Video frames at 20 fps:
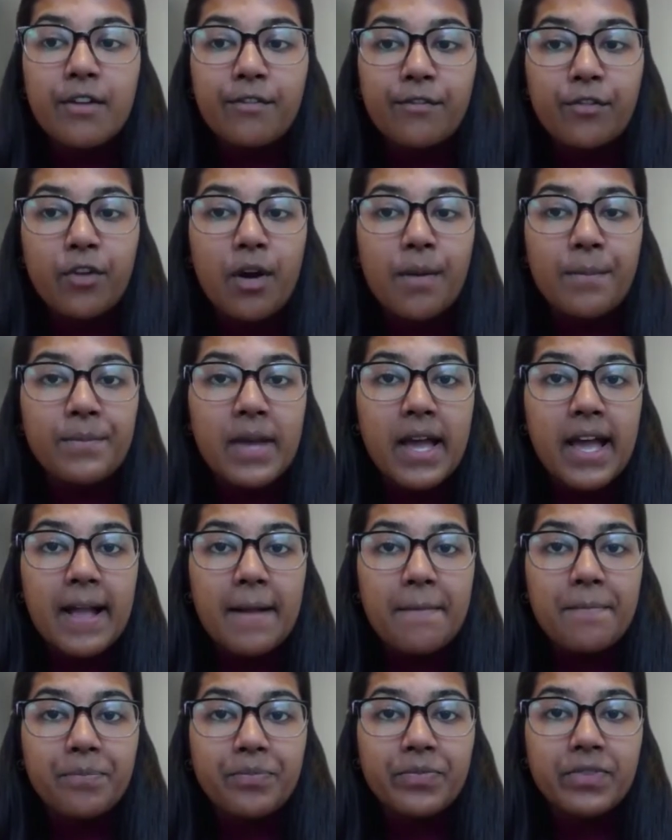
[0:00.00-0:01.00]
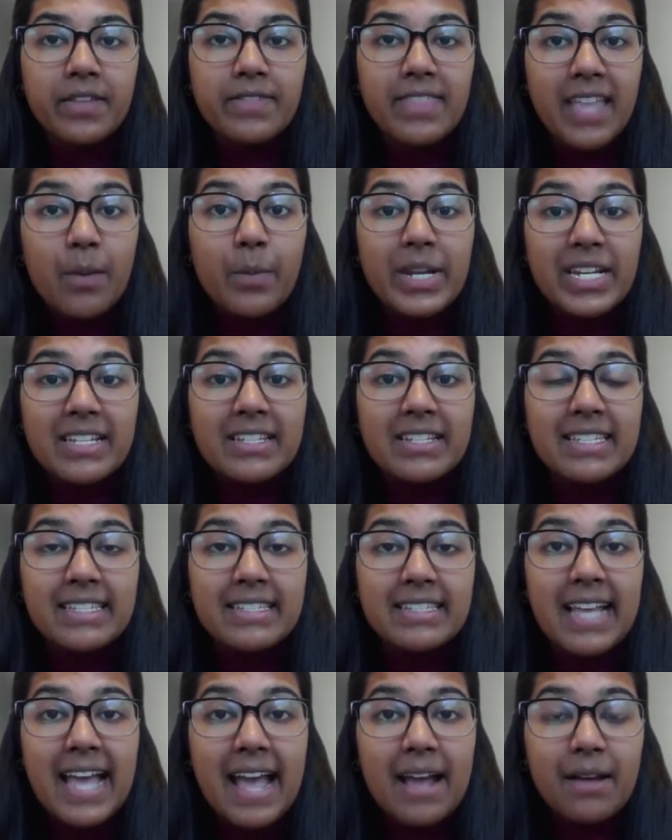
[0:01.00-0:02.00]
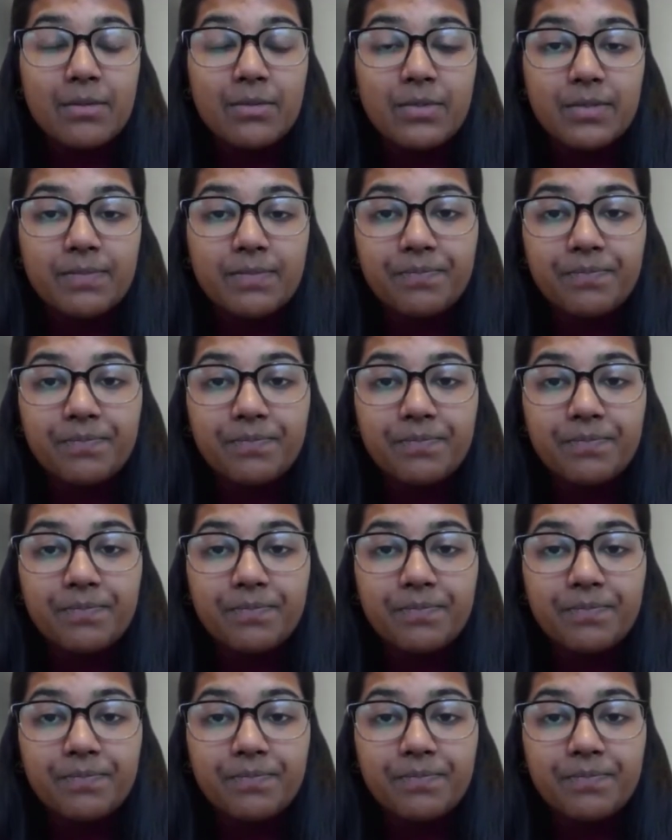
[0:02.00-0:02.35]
from that witness's account.